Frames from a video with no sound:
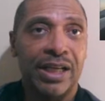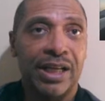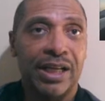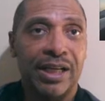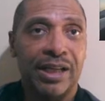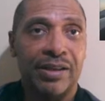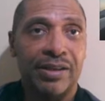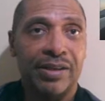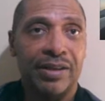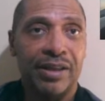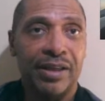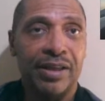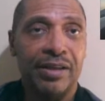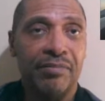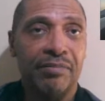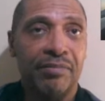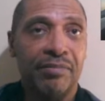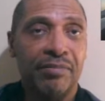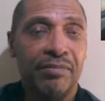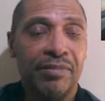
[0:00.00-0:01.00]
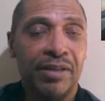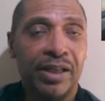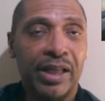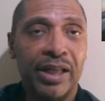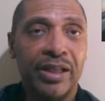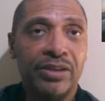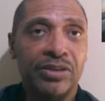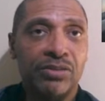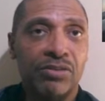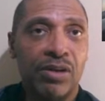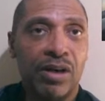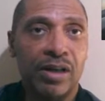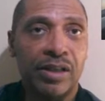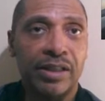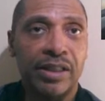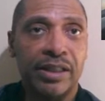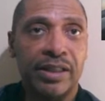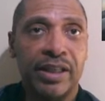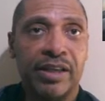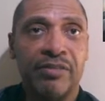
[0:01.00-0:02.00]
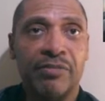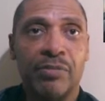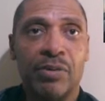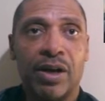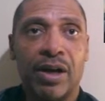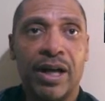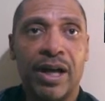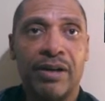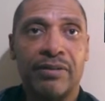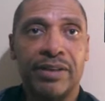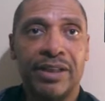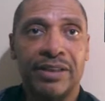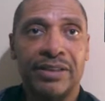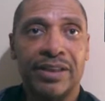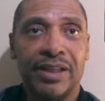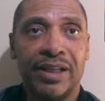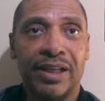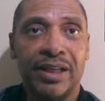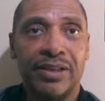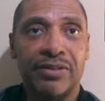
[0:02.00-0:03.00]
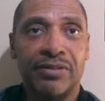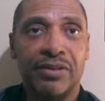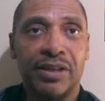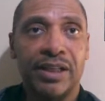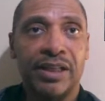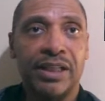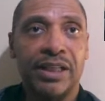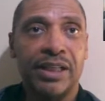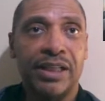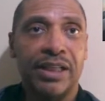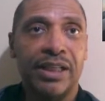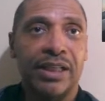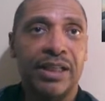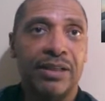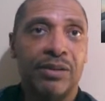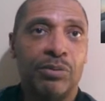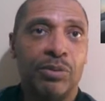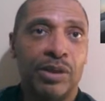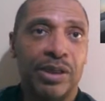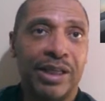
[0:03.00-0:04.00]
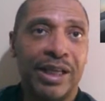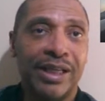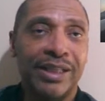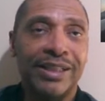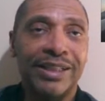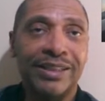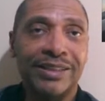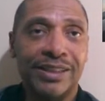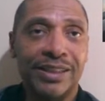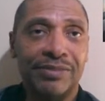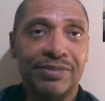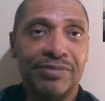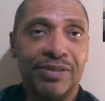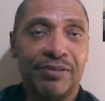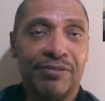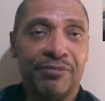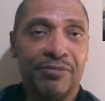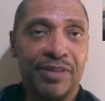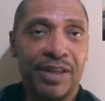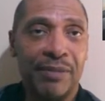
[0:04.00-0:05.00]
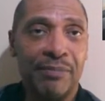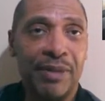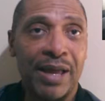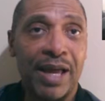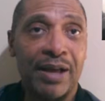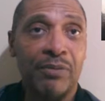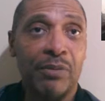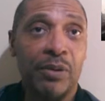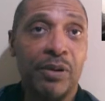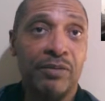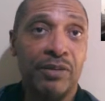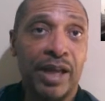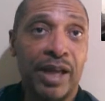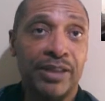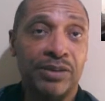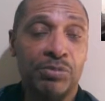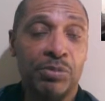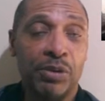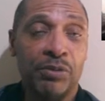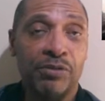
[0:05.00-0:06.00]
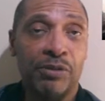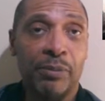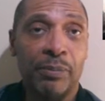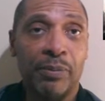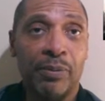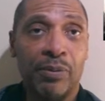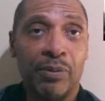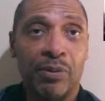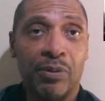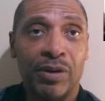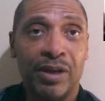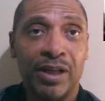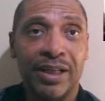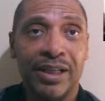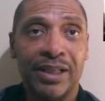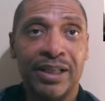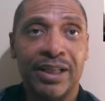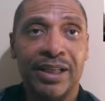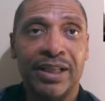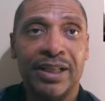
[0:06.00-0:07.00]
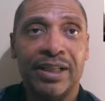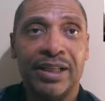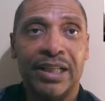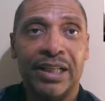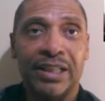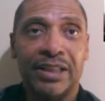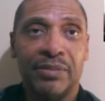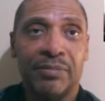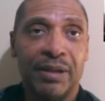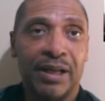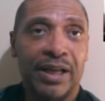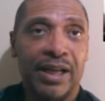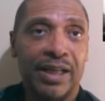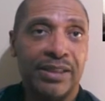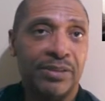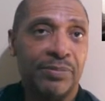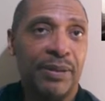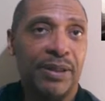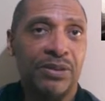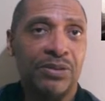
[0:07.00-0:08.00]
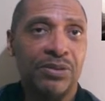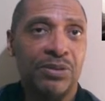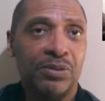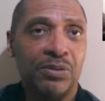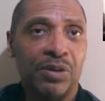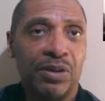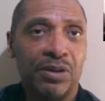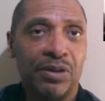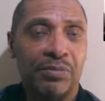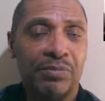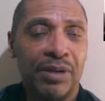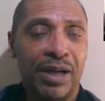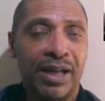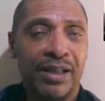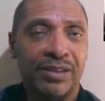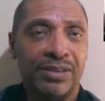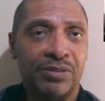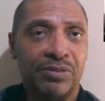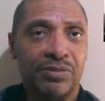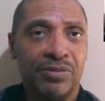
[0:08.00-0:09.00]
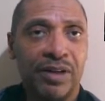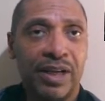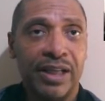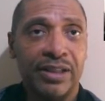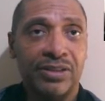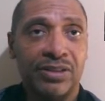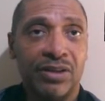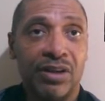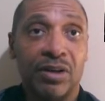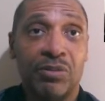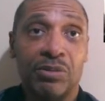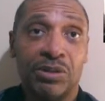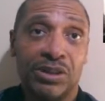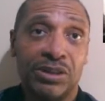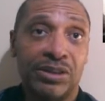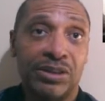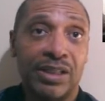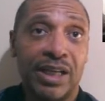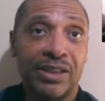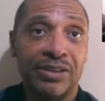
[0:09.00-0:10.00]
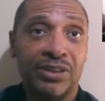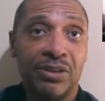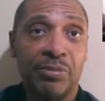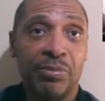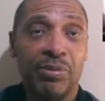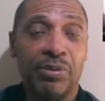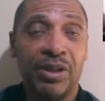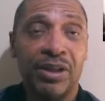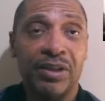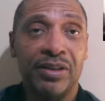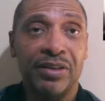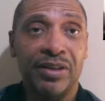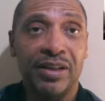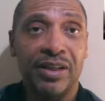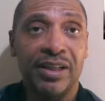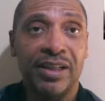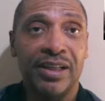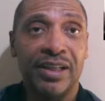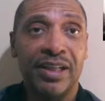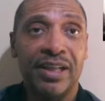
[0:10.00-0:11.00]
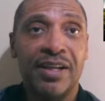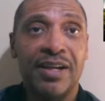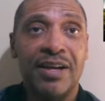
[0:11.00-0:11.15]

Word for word: Uh, the latest truck that they've brought out that's electric with an 18650 battery, as we've reported, it about has about 200 miles of range on it, which is actually pretty good.